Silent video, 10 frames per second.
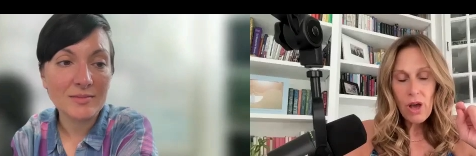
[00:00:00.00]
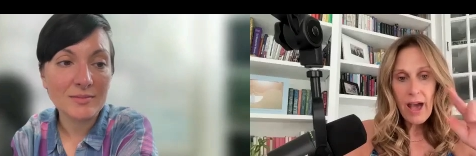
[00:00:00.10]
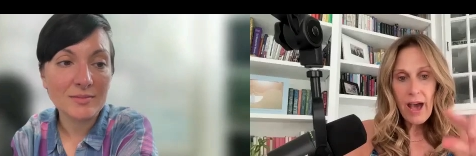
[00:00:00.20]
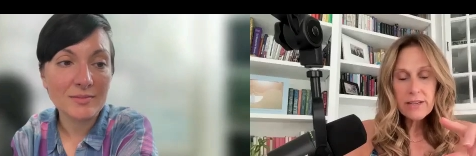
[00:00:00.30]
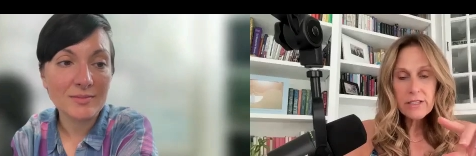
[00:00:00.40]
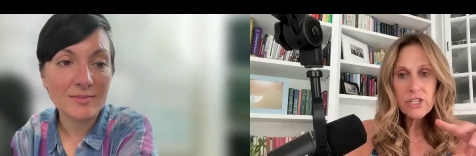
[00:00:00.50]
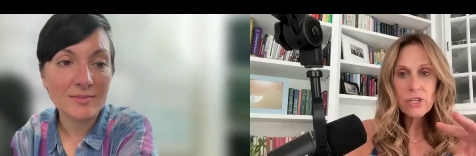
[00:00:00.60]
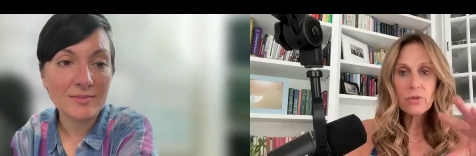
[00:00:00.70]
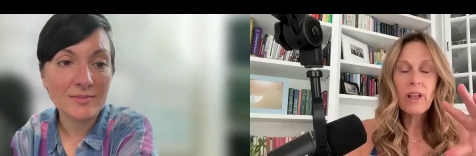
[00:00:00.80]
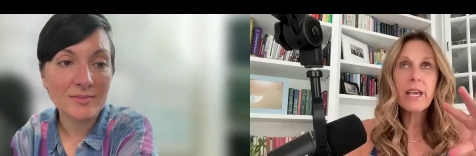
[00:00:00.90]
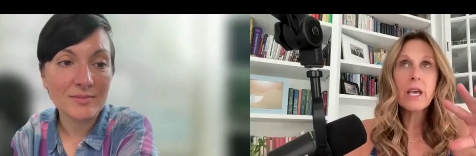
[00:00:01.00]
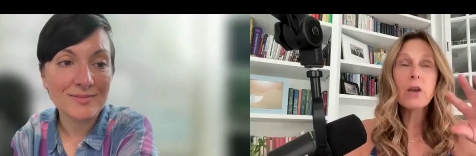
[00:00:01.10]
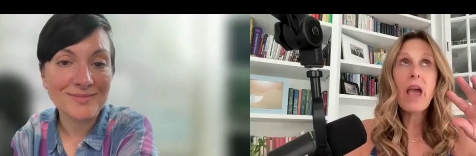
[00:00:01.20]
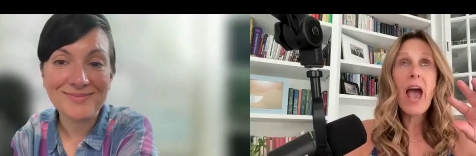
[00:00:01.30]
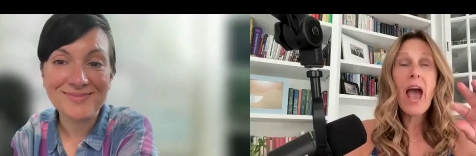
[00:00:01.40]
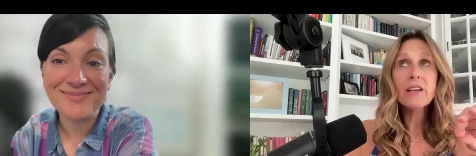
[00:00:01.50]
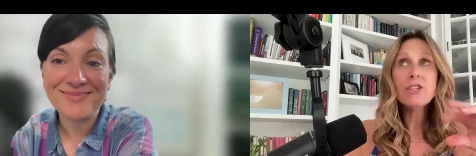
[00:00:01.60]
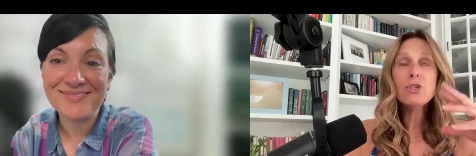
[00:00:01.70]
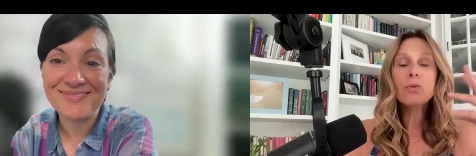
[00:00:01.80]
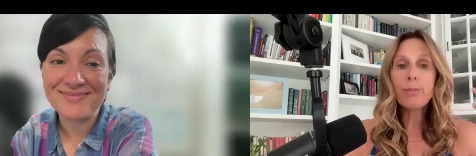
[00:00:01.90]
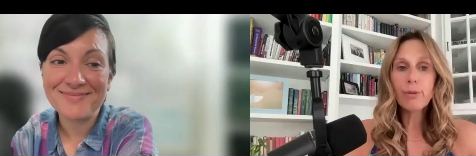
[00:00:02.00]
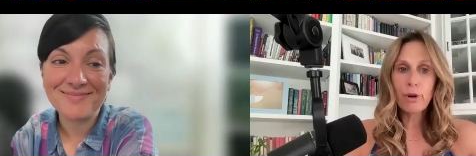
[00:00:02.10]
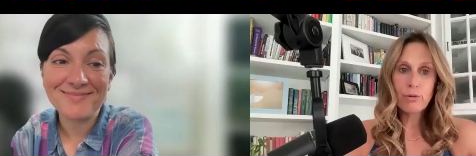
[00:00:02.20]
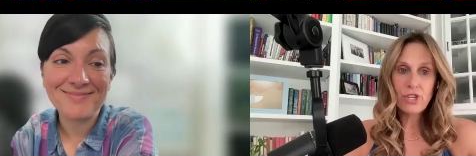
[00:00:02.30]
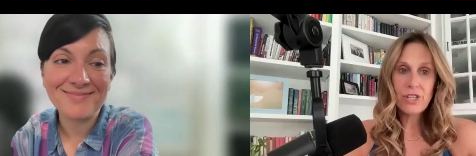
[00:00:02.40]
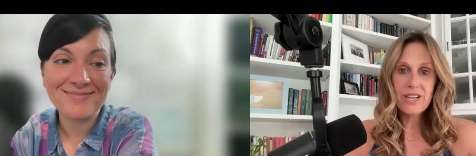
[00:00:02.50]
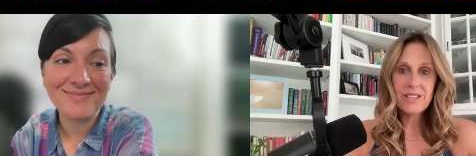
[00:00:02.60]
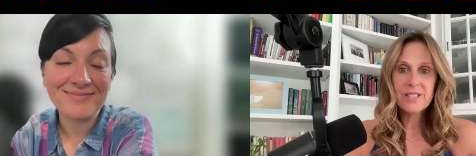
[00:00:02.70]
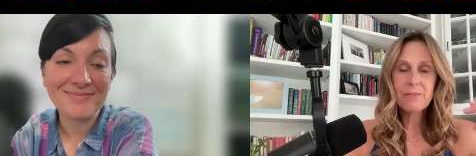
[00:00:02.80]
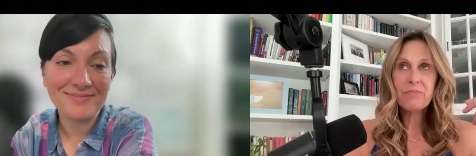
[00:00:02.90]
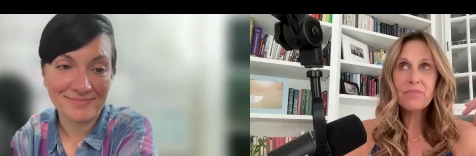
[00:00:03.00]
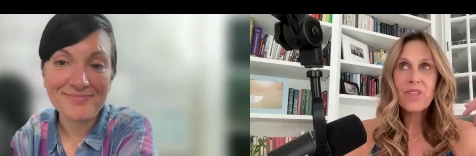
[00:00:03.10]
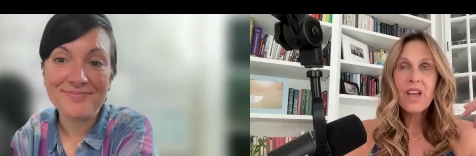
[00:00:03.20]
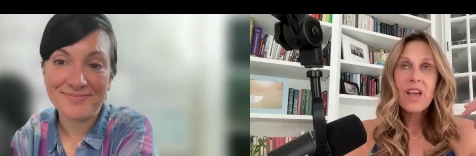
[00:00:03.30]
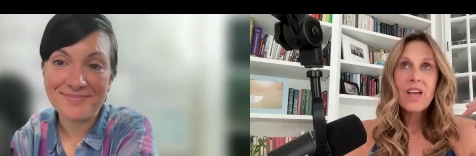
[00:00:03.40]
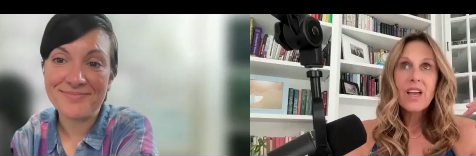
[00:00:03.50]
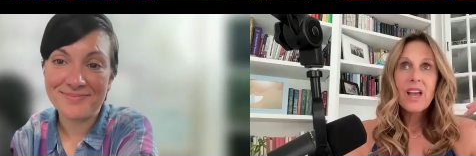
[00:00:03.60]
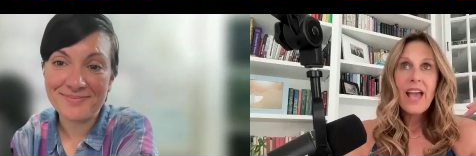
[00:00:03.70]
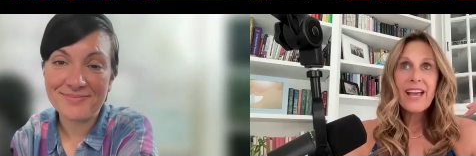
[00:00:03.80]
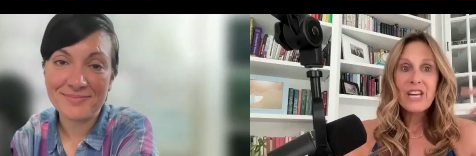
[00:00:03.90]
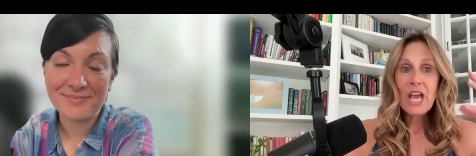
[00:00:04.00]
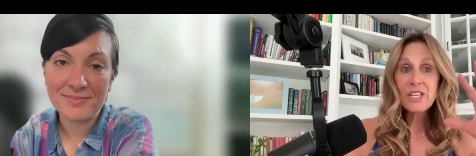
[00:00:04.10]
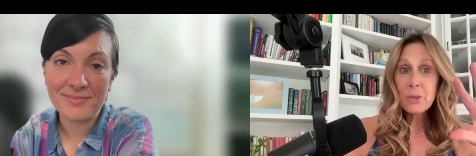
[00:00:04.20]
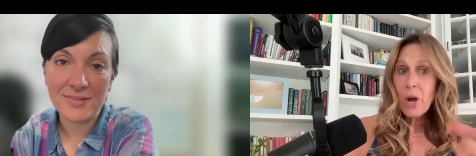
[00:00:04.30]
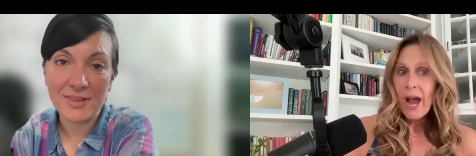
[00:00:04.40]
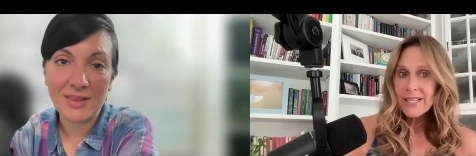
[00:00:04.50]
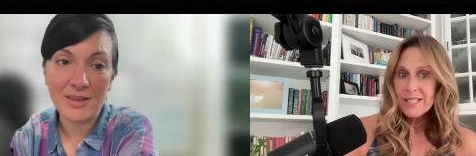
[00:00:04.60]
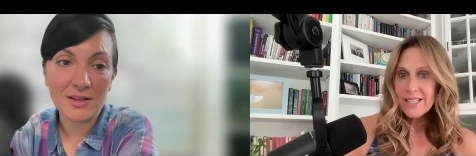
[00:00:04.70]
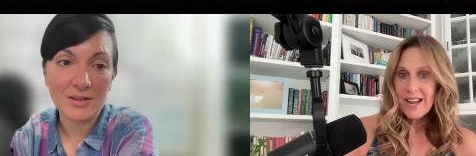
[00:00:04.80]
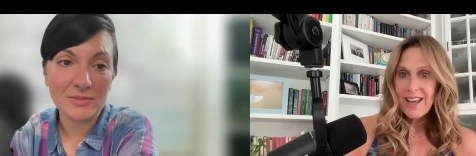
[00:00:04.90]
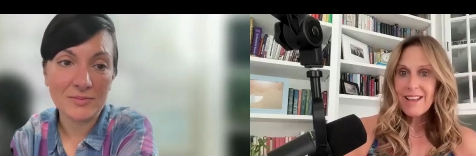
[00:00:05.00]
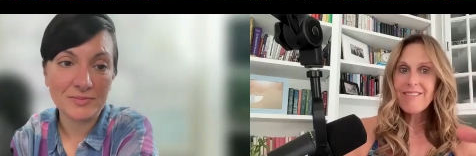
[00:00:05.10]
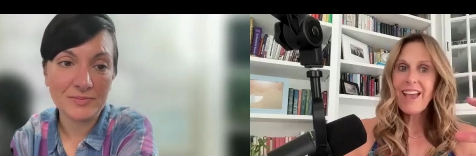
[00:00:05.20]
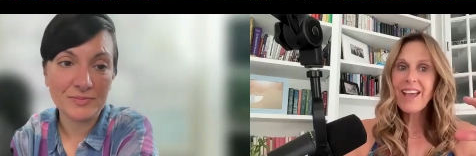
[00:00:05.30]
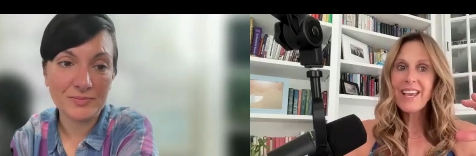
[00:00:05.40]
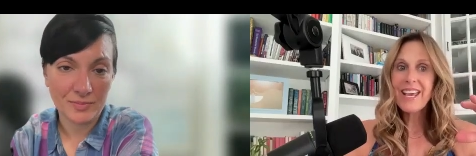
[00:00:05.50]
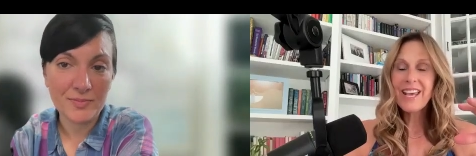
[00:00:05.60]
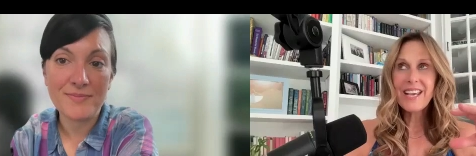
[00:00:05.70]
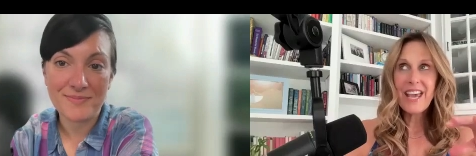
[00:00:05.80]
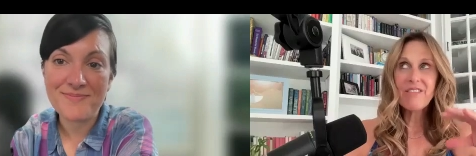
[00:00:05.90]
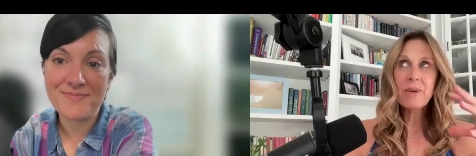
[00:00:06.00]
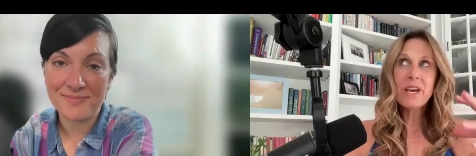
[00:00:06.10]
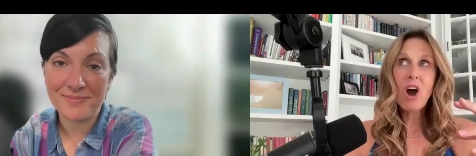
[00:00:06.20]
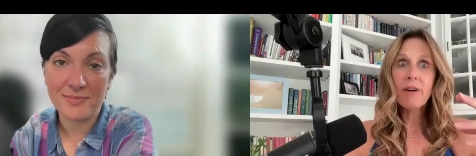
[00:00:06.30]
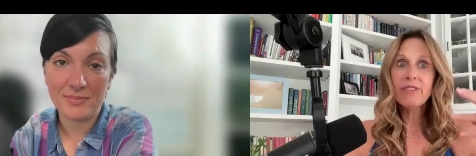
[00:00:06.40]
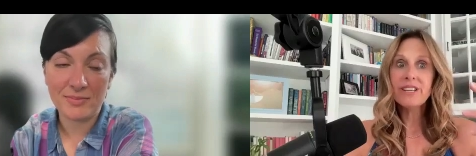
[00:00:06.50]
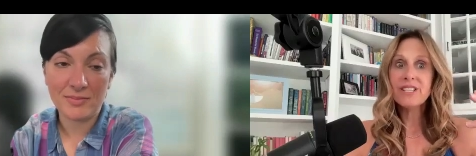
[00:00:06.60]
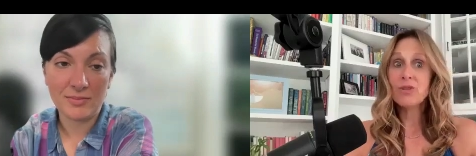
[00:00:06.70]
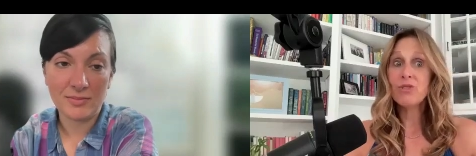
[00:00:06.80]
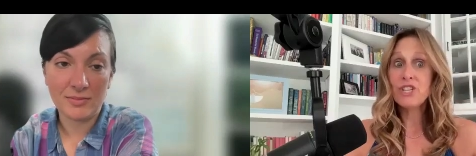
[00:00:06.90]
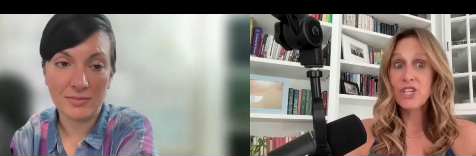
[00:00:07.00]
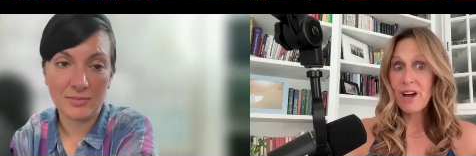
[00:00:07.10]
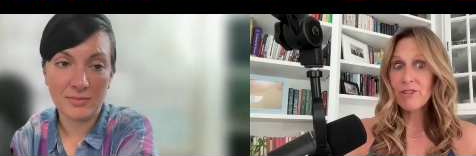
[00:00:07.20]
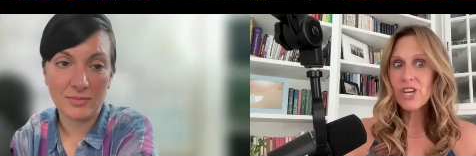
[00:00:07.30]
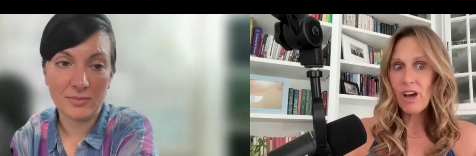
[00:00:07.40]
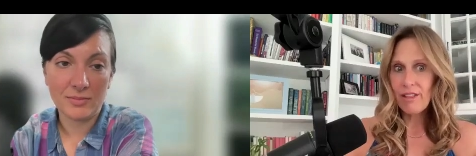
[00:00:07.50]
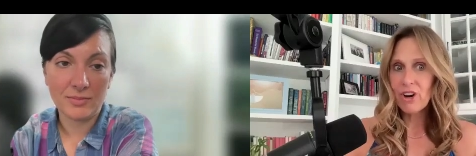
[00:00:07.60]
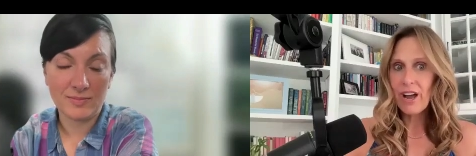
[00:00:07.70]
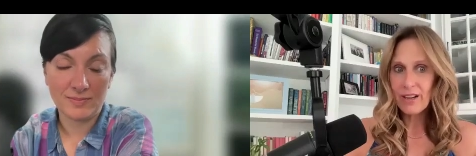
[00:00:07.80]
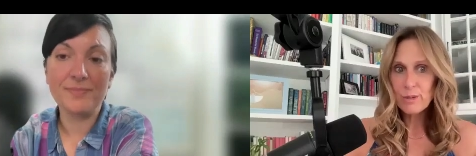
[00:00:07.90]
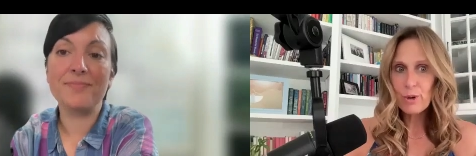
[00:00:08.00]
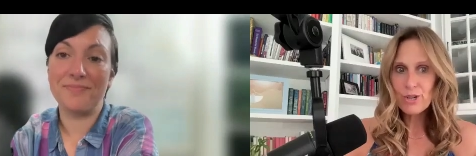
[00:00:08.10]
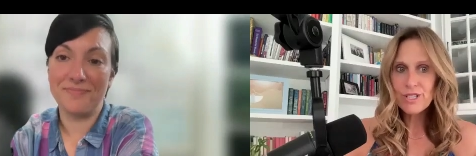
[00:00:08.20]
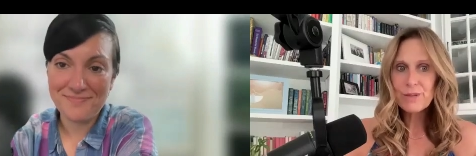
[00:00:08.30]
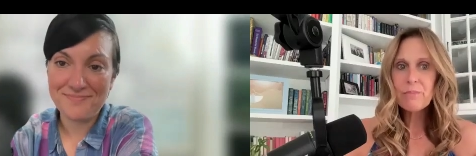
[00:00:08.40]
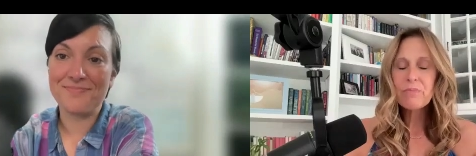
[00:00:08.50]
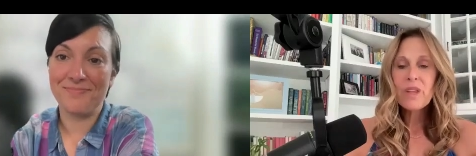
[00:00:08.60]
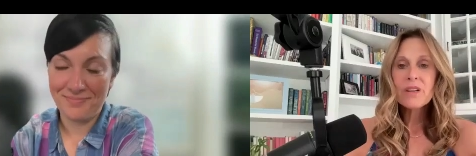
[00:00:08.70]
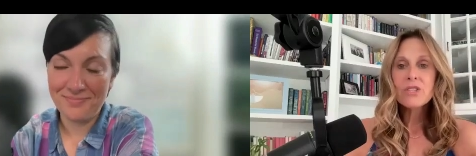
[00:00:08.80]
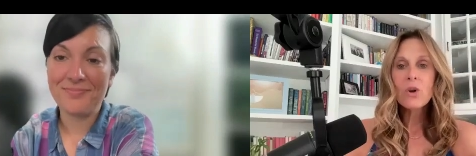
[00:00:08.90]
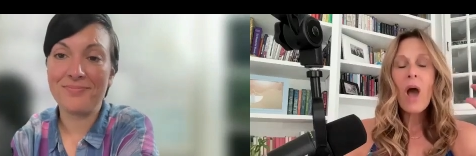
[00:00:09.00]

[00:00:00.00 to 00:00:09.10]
Speaker 1: ask you like, as you approach this, and, and you kind of said it like it gave me confidence in reaching out to other experts so